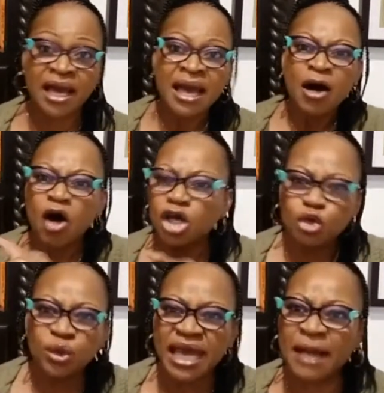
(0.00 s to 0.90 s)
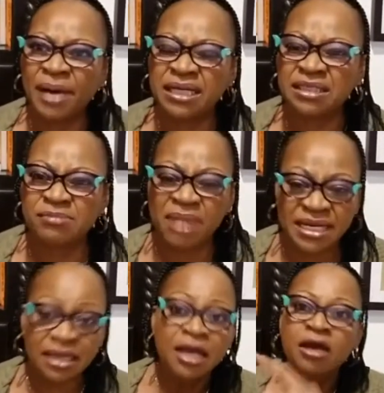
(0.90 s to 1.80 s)
All you care about is money,
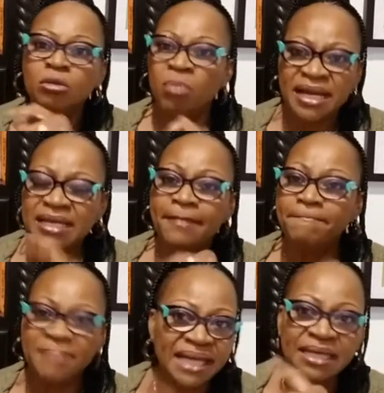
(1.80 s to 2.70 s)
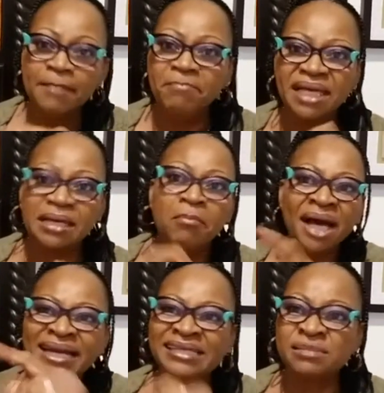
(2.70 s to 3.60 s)
money, money, money.
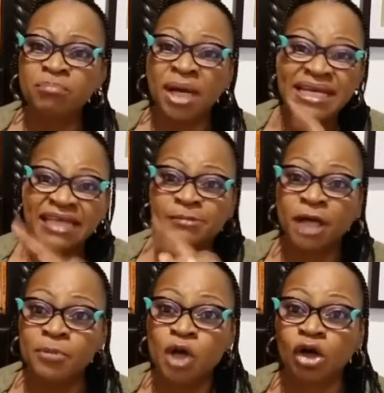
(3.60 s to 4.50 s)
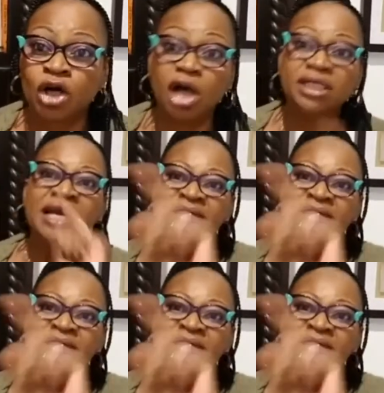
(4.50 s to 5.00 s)
Money has become your God.